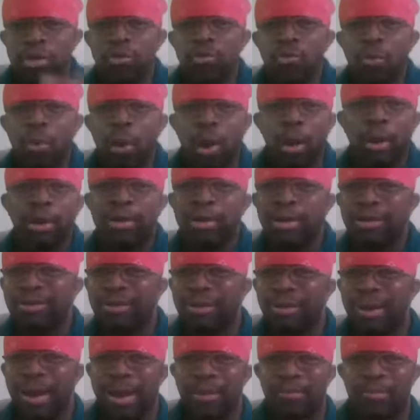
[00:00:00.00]
walked
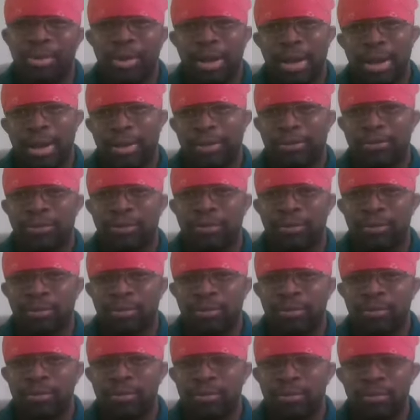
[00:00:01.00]
into that place,
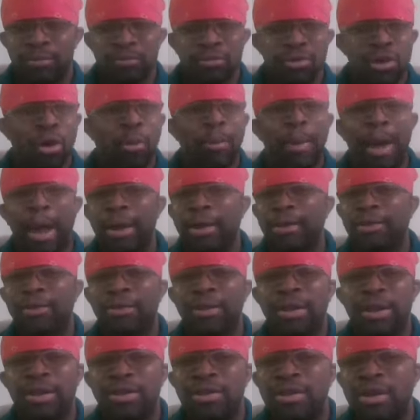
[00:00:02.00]
nobody's
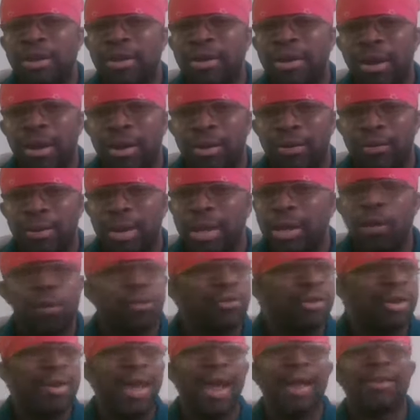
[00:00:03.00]
seen your color. And he
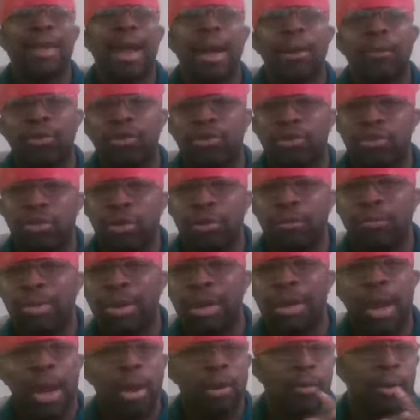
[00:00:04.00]
goes, and that's how it should
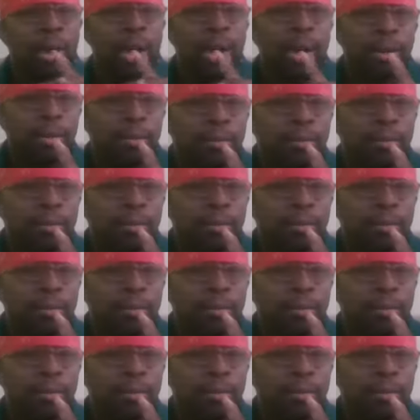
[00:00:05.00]
be. And I go, ah.